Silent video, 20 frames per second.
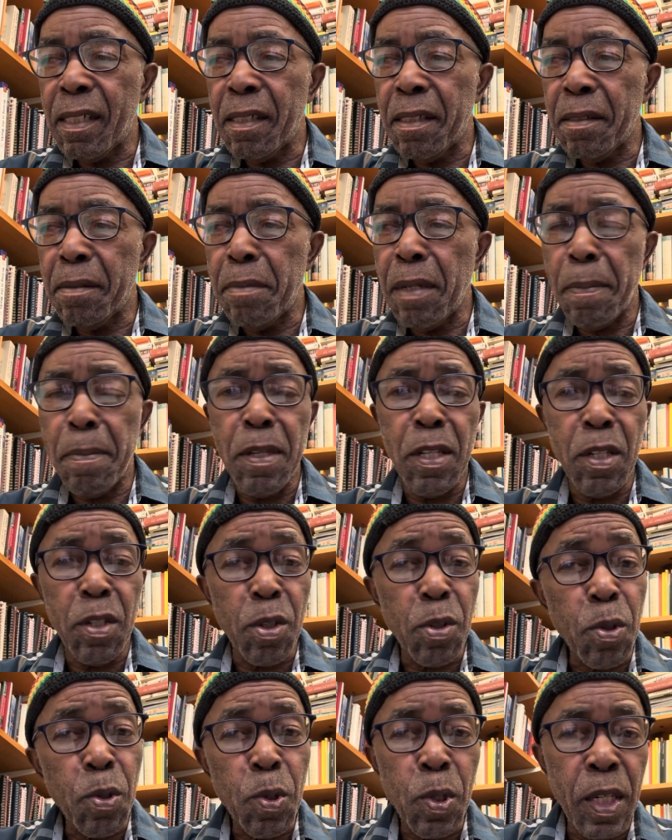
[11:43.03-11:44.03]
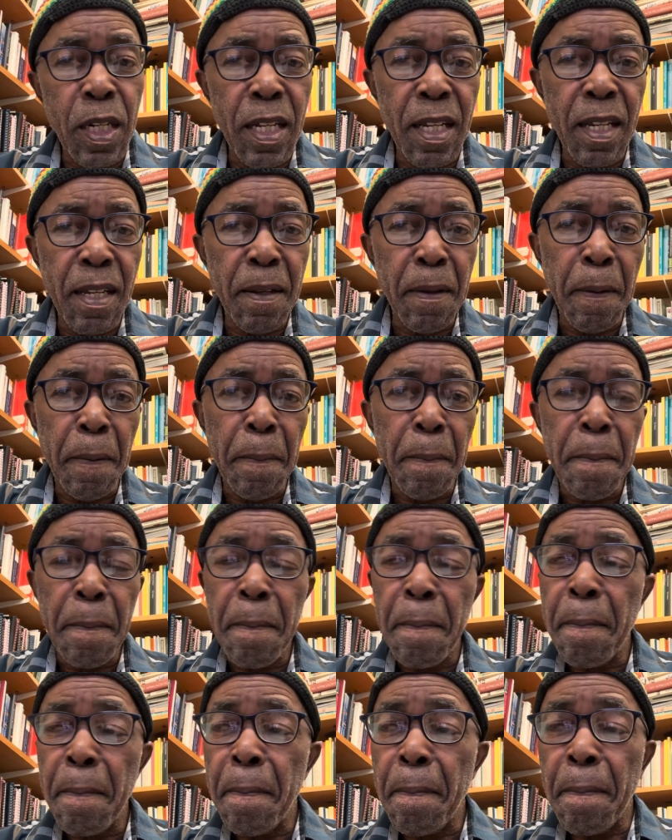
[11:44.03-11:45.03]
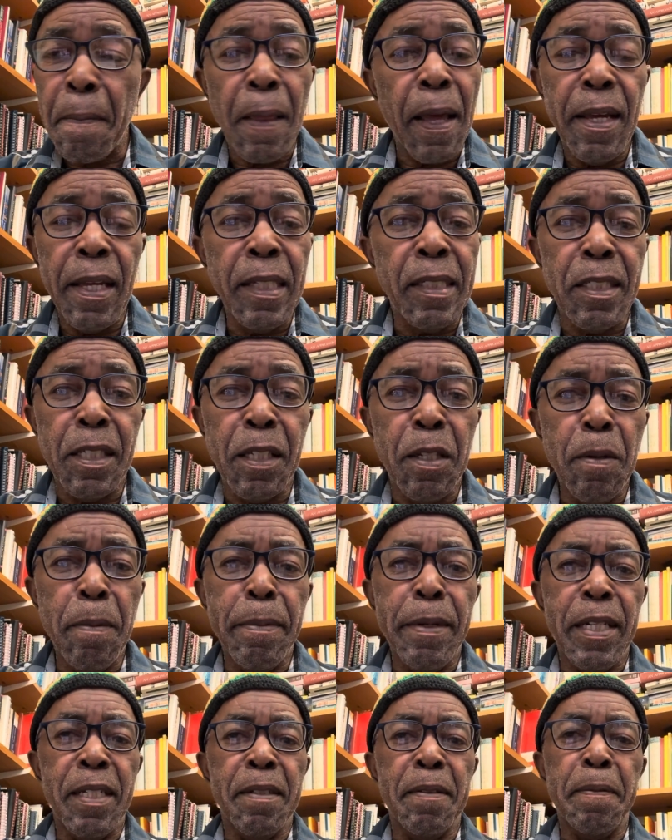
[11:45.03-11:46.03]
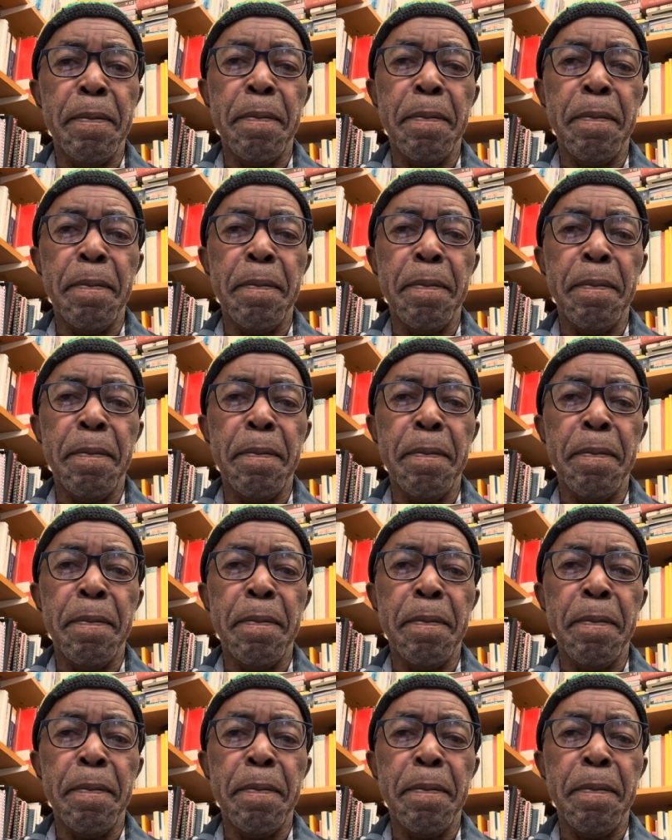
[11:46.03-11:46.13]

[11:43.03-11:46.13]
maybe rude. It's human.